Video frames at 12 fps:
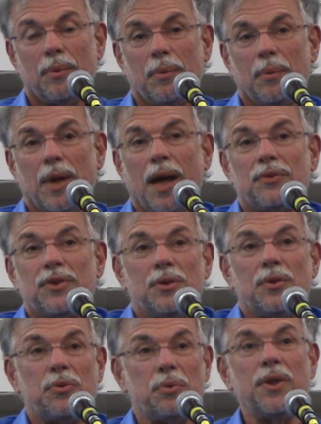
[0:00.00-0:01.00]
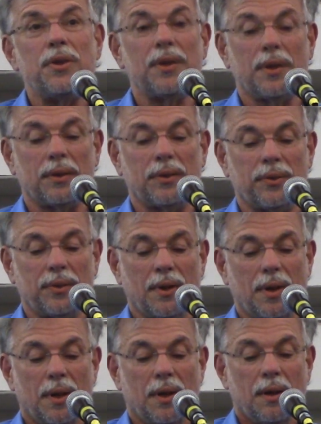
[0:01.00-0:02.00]
We have to do 3 things.
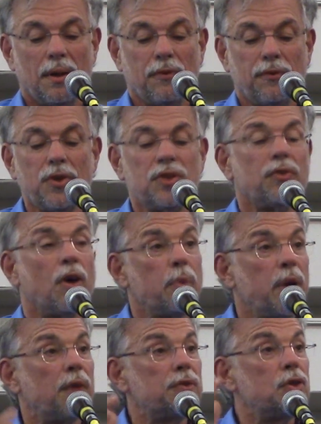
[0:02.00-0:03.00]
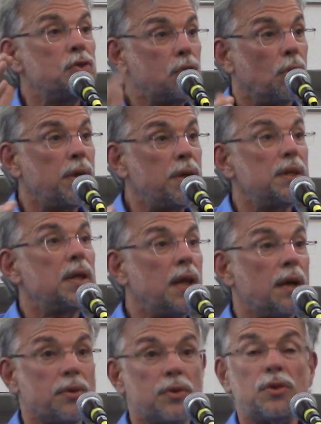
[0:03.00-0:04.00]
First of all, we have to join
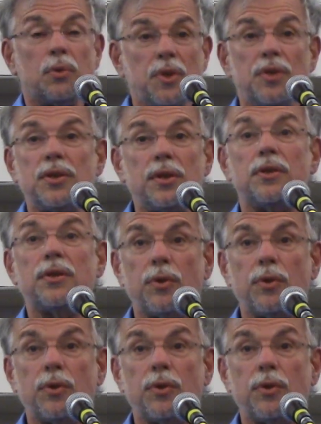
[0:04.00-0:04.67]
together to resist